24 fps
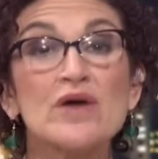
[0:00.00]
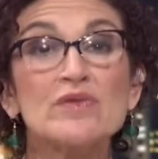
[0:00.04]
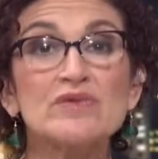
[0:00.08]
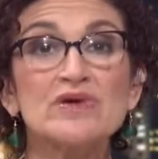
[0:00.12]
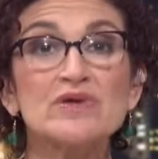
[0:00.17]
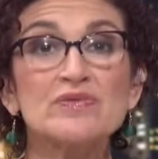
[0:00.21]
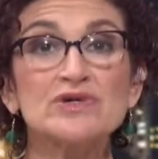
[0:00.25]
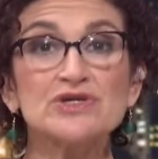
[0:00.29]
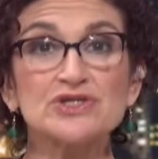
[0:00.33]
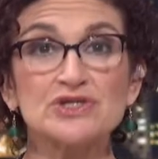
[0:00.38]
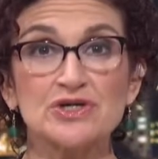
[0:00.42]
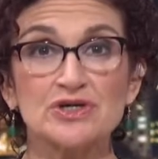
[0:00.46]
we
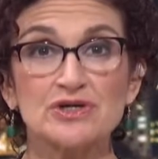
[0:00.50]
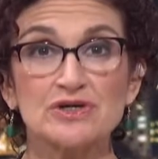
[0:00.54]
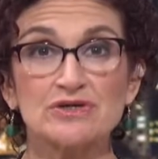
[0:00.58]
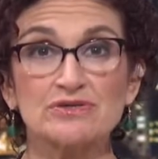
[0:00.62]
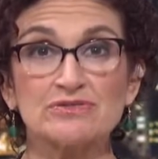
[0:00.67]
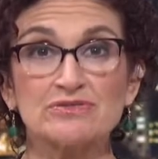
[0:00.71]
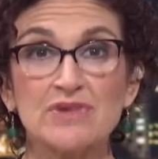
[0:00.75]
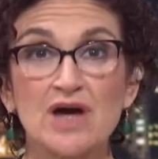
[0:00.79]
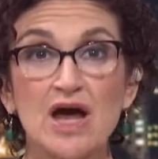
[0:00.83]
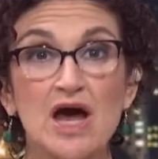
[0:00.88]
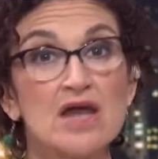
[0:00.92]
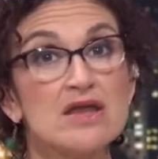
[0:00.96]

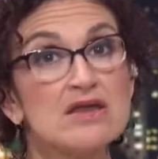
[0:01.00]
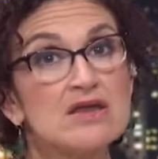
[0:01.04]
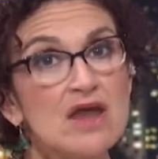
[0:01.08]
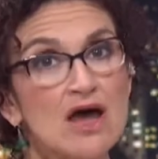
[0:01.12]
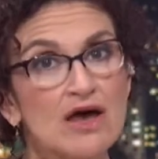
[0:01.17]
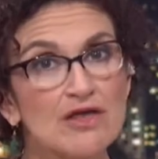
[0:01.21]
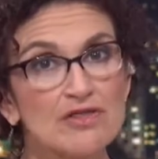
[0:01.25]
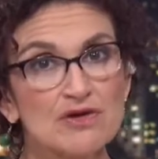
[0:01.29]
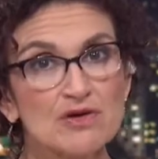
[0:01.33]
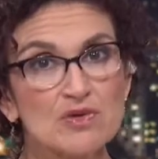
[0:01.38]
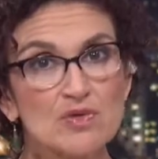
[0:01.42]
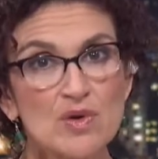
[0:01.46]
return,
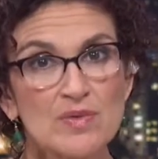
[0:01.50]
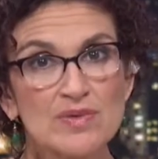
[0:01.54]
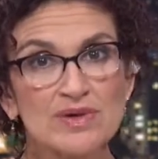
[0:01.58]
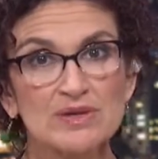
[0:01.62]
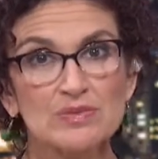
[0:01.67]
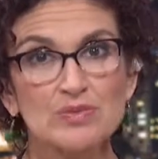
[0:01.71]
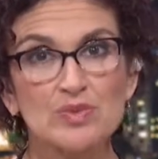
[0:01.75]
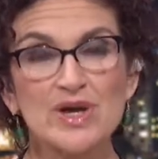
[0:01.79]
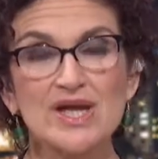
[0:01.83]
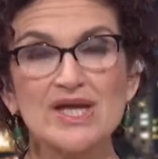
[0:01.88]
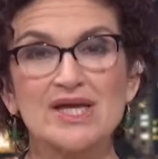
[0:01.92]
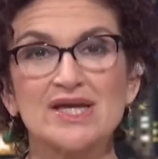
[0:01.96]
another woman
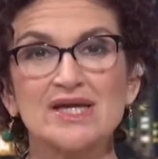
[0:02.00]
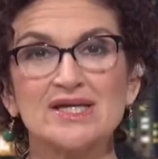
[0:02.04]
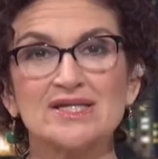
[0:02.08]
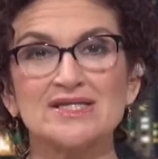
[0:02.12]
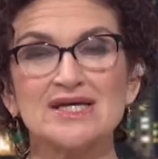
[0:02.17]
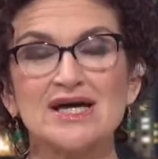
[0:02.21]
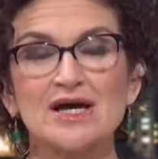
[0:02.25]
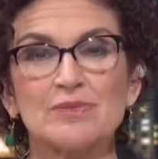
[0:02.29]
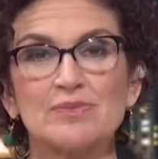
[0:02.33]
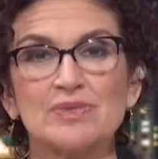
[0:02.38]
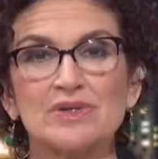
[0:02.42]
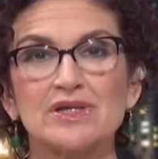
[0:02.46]
breaking
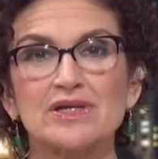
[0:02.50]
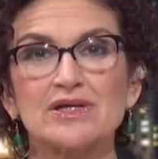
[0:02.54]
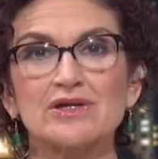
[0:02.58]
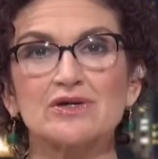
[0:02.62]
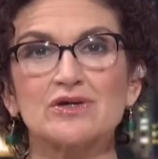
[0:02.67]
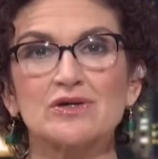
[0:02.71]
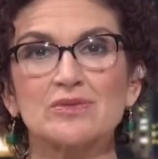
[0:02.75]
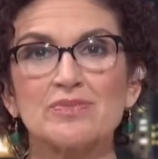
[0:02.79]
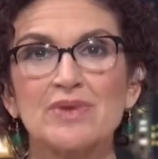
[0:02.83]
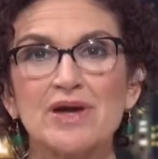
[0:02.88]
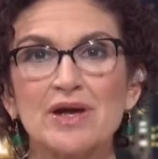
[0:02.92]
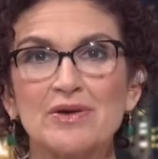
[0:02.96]
down
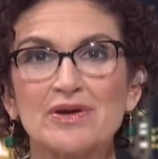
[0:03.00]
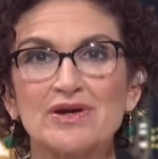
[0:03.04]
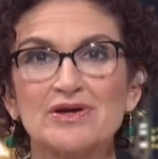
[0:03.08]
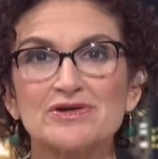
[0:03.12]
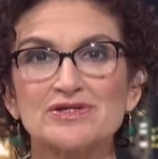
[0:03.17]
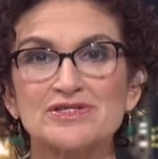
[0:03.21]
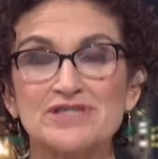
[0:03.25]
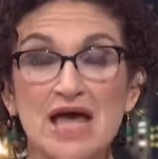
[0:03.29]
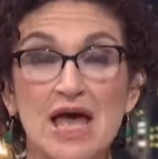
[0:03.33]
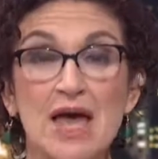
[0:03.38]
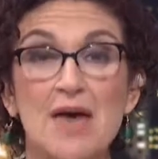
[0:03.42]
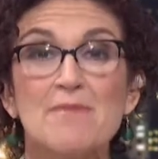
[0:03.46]
political
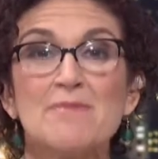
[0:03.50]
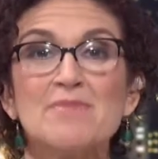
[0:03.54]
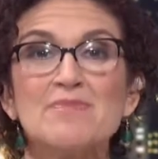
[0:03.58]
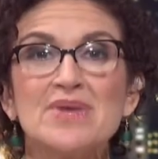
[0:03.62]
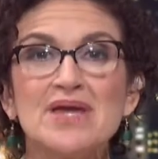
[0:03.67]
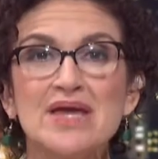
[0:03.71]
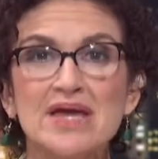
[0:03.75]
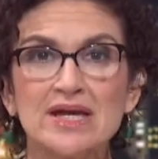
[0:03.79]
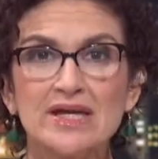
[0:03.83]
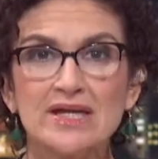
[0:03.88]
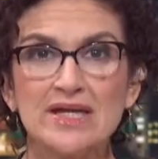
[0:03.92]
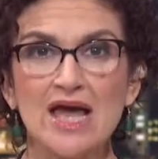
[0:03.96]
barriers.
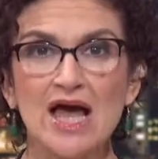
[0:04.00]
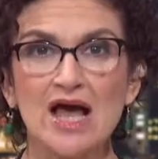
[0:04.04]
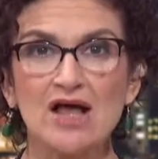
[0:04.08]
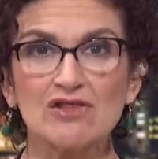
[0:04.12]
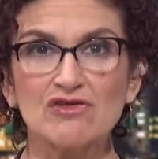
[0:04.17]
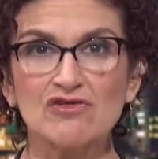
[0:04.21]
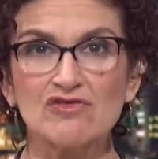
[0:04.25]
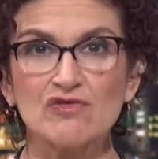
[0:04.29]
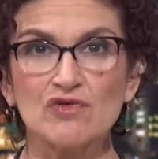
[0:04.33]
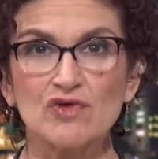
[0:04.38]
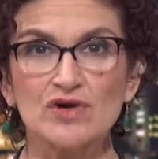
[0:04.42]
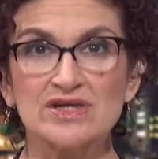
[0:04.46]
Meet
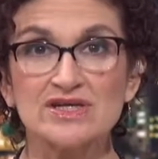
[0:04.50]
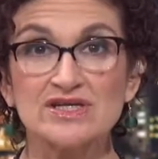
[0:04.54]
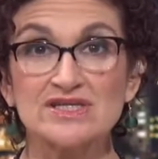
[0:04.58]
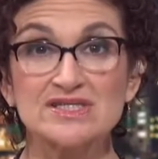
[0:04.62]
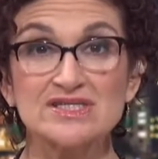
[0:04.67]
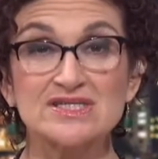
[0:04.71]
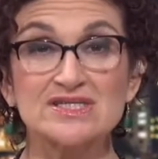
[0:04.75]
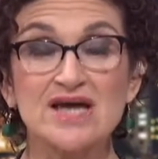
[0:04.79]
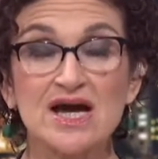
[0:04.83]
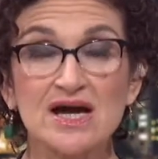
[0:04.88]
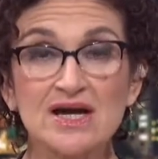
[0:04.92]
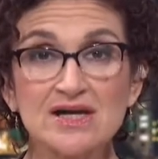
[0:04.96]
California's
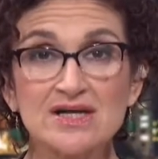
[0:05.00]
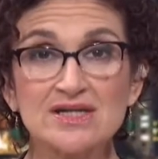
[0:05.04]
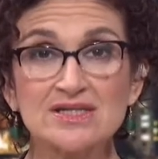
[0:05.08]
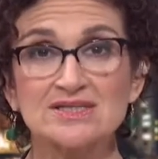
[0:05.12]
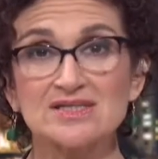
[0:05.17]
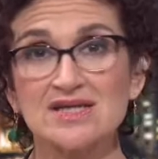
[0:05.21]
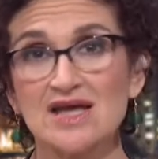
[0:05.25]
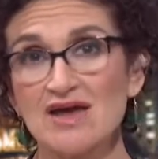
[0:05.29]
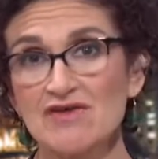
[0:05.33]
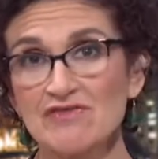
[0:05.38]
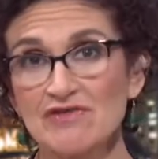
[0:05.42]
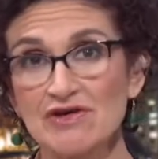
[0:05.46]

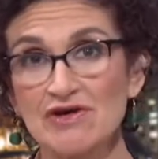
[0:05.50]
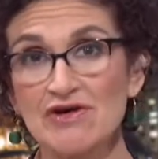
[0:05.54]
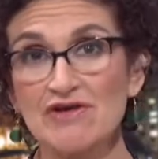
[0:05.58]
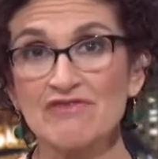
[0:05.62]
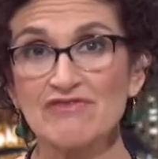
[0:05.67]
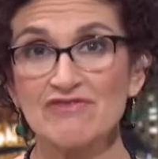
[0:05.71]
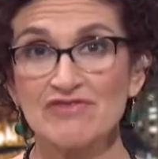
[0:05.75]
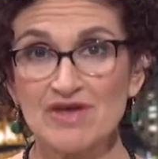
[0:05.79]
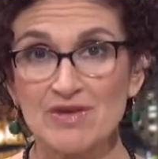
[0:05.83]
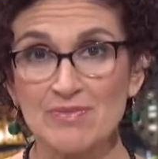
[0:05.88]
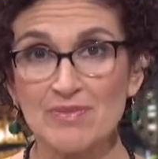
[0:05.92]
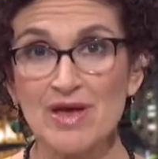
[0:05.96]
youngest ever
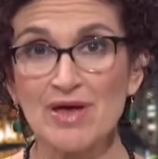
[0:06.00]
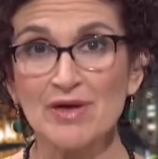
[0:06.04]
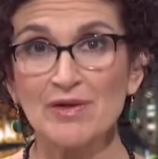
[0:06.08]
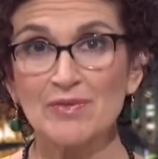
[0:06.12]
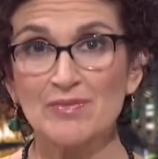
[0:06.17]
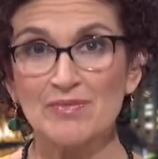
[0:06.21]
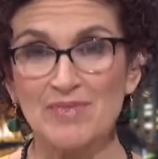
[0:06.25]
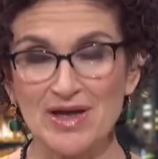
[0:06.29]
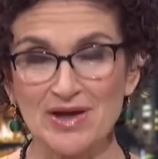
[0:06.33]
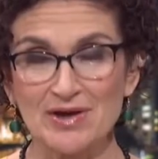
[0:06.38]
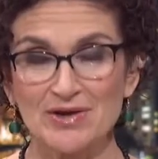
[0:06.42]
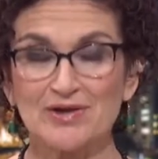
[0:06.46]
female
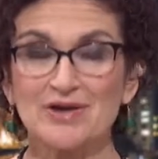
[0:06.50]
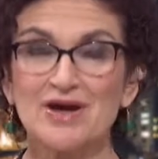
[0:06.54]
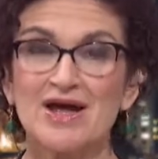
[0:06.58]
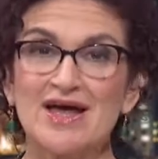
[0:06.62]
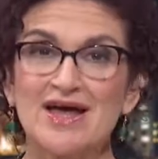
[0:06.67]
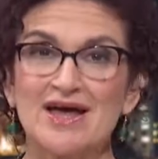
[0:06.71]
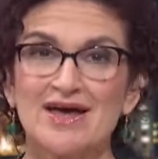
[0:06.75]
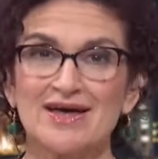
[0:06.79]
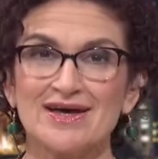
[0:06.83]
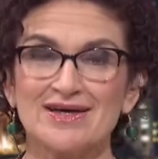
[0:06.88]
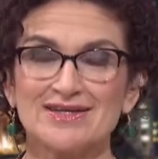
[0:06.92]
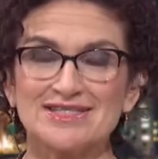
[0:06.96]
mayor.
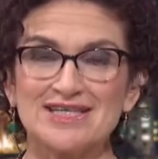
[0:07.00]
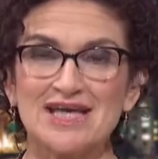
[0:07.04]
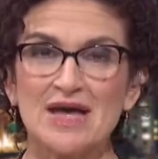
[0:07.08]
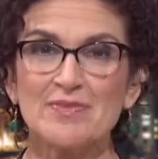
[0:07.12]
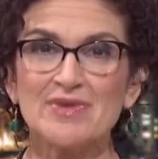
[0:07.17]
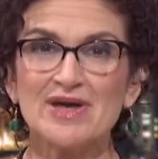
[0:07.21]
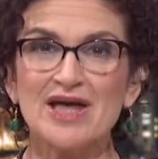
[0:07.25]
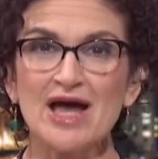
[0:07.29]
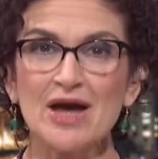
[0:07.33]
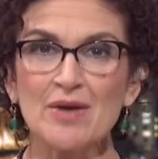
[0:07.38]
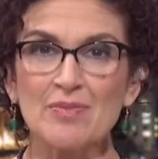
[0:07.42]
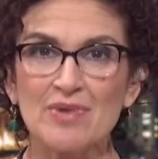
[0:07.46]
That's
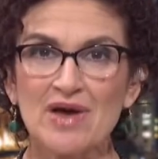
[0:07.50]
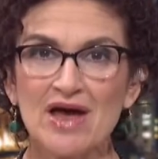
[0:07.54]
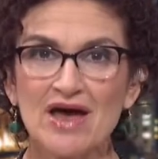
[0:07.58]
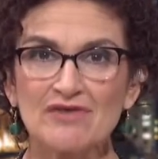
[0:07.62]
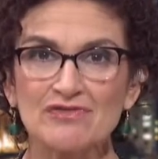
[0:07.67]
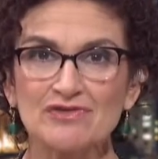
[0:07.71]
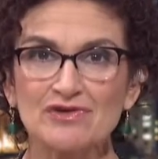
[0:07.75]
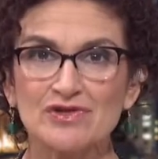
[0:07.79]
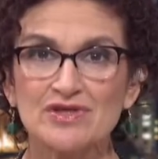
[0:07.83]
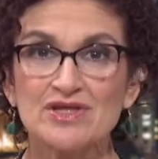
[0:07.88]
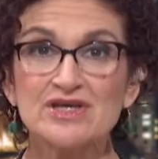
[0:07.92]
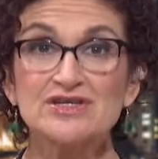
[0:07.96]
coming up
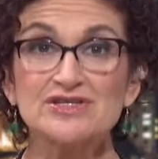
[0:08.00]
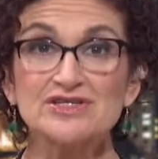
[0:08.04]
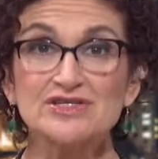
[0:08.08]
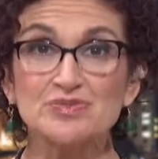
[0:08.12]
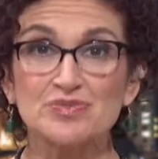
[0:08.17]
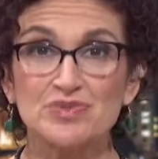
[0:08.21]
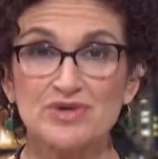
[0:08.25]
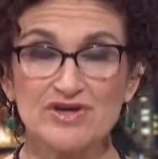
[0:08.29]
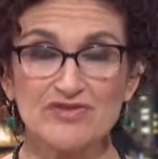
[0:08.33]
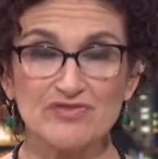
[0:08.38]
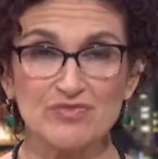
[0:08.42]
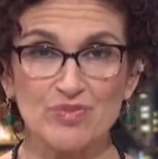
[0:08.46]
after this
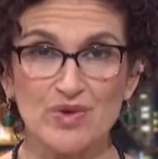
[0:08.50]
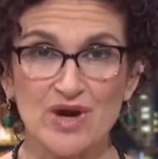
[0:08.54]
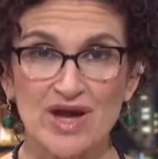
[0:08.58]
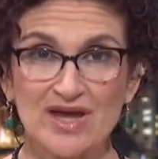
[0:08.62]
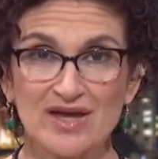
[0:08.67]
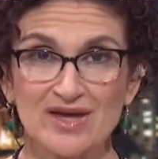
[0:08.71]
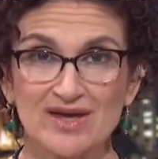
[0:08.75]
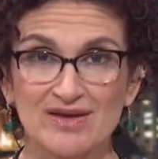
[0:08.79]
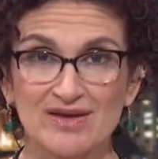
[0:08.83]
brief break.